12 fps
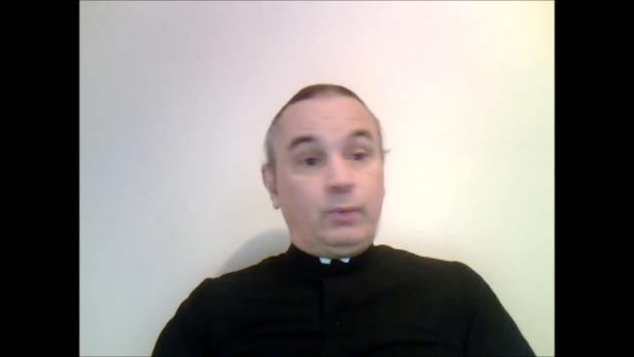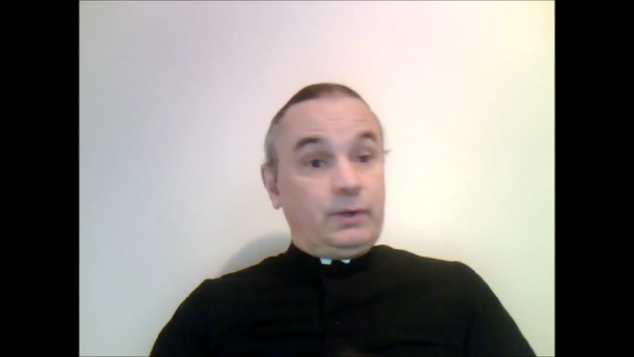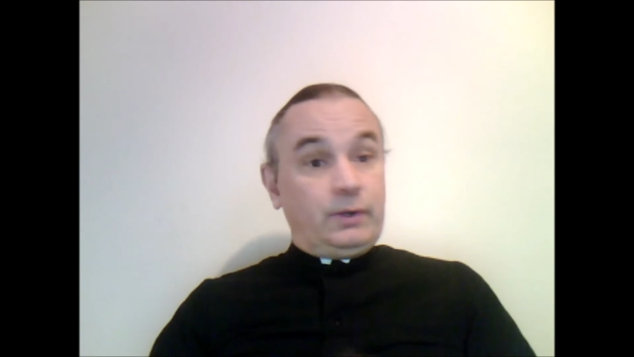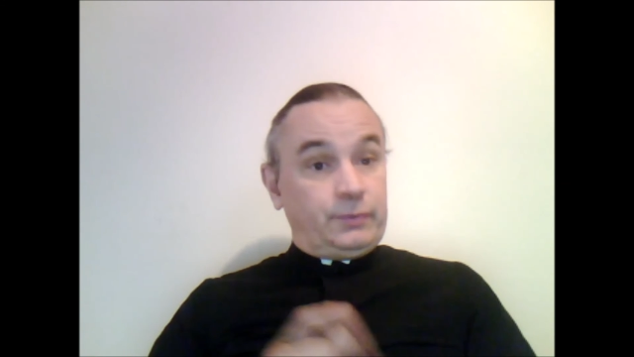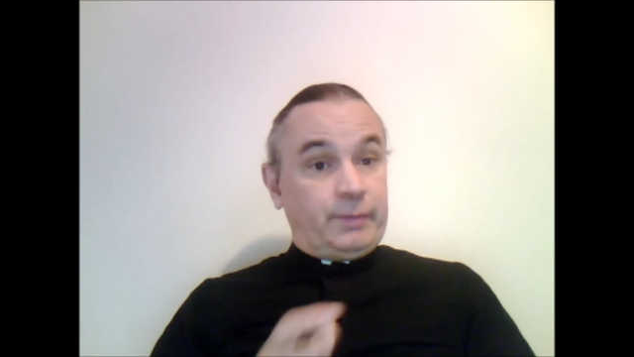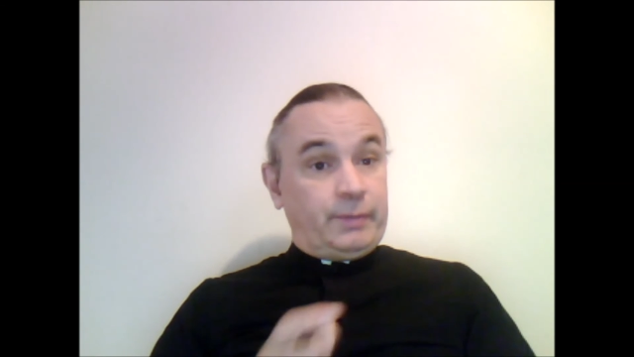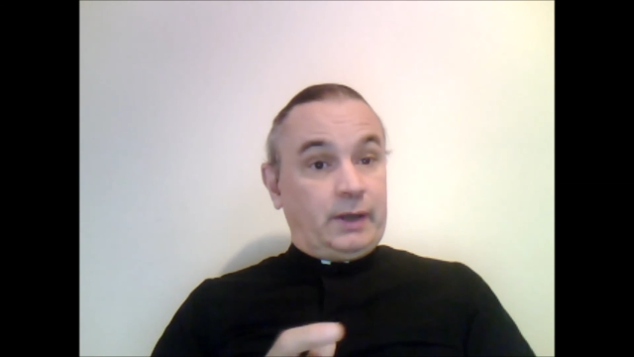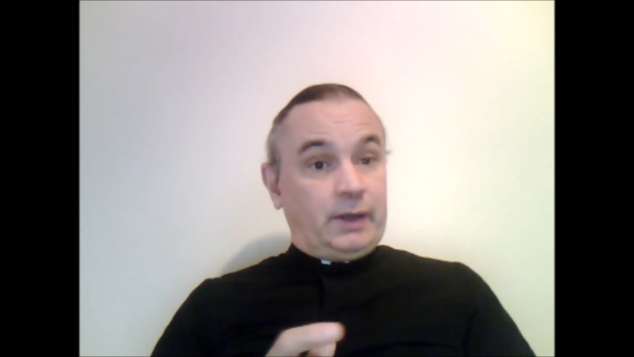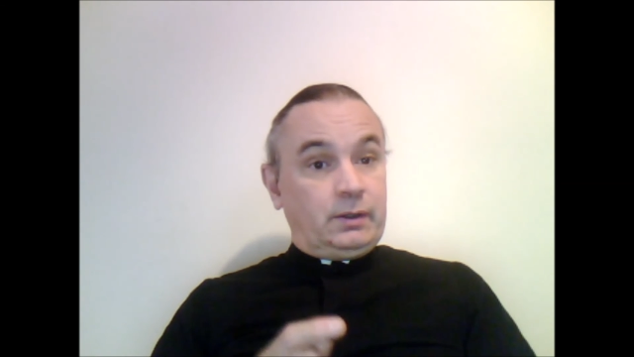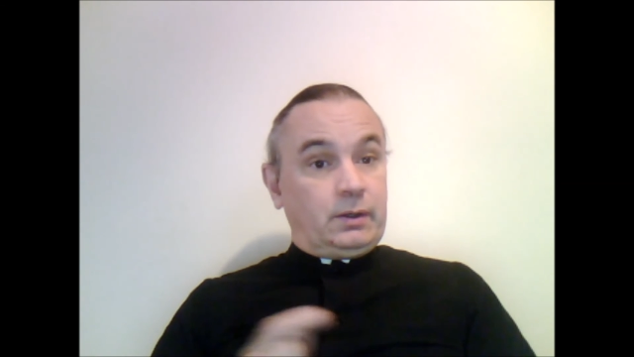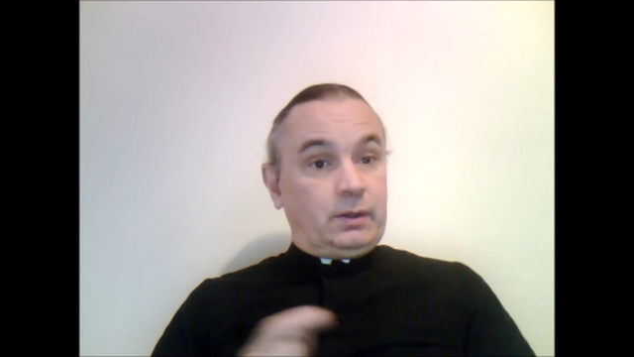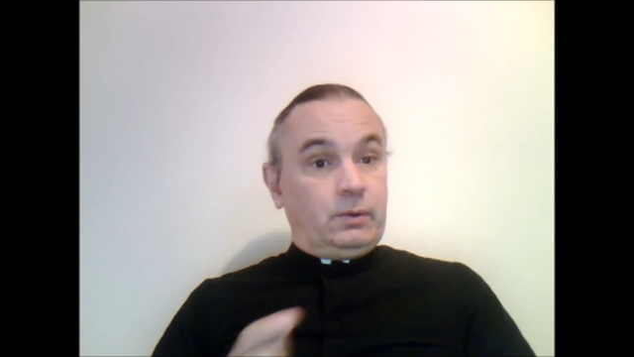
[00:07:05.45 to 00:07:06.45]
we're
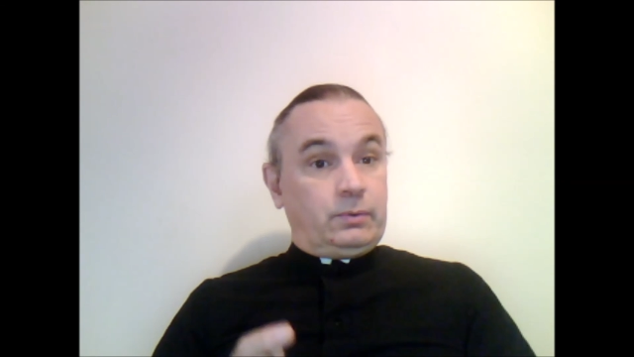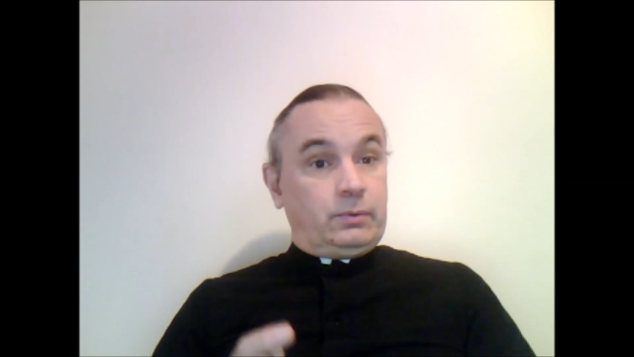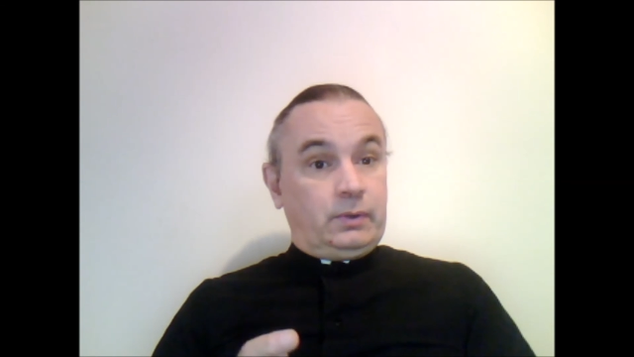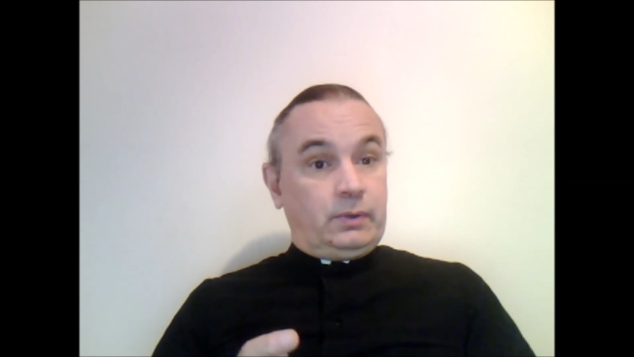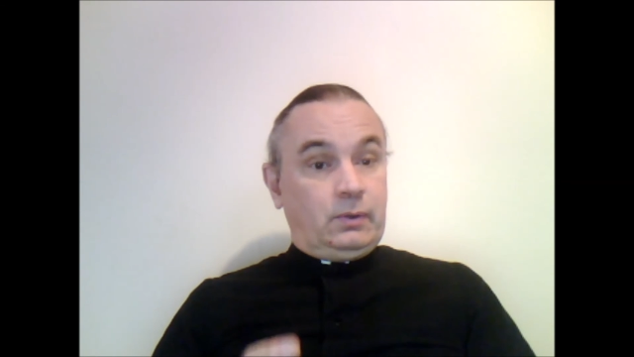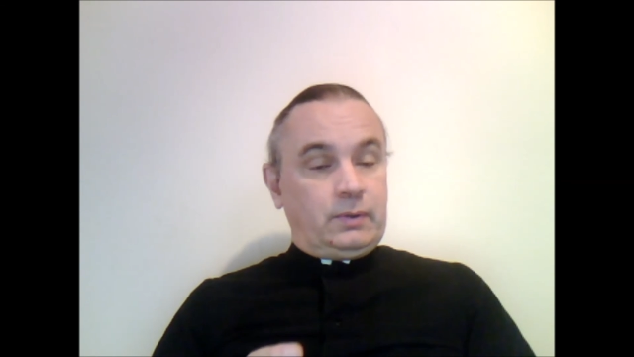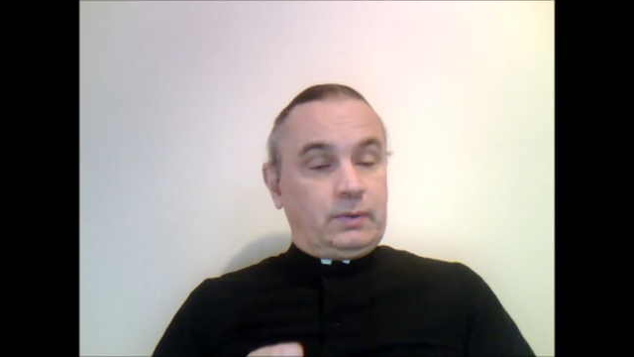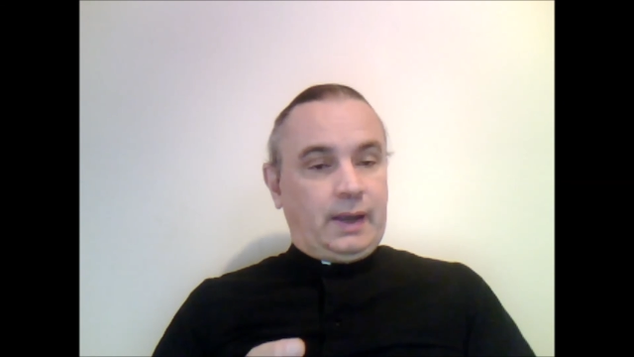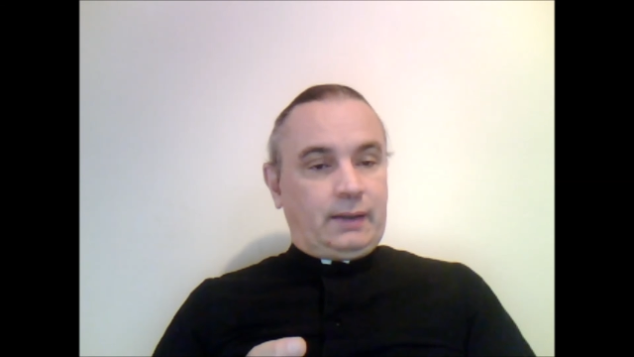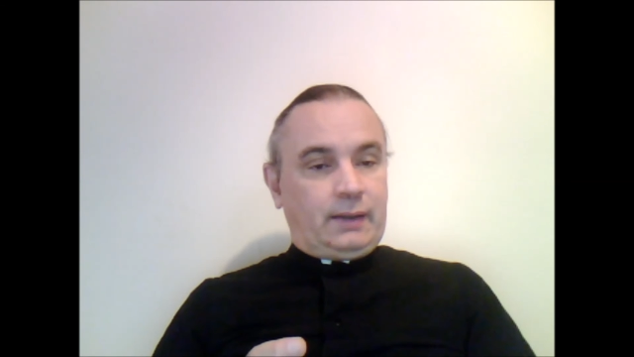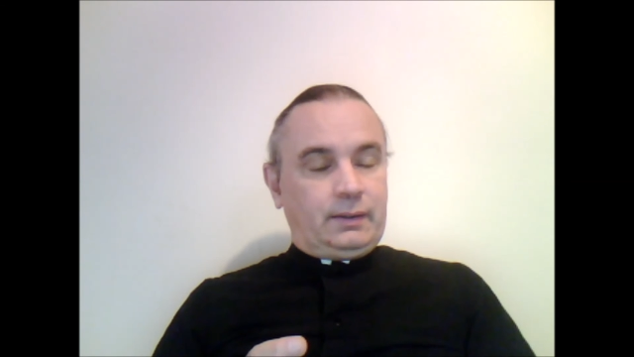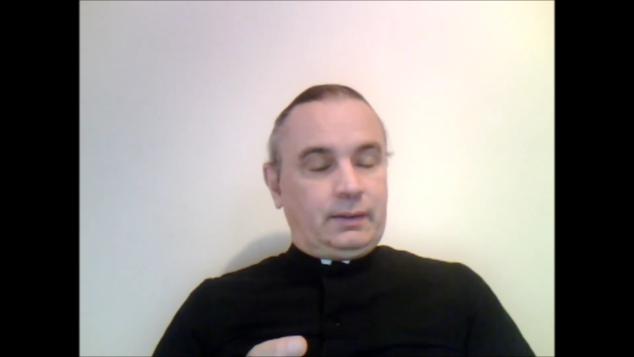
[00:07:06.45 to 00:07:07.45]
forbidden to go to the old
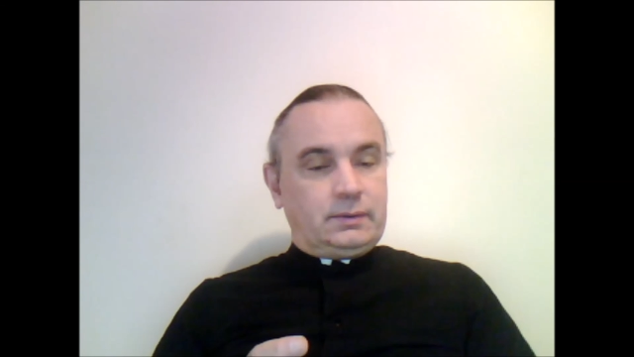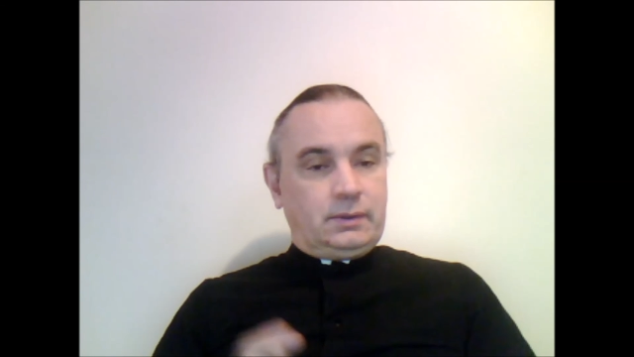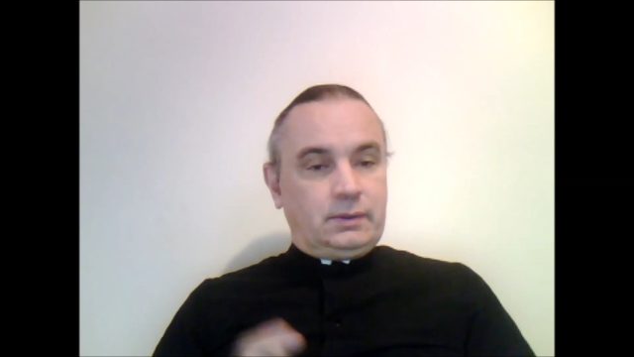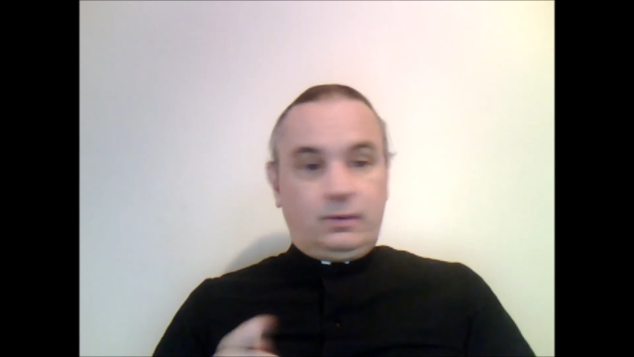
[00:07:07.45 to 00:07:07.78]
Catholics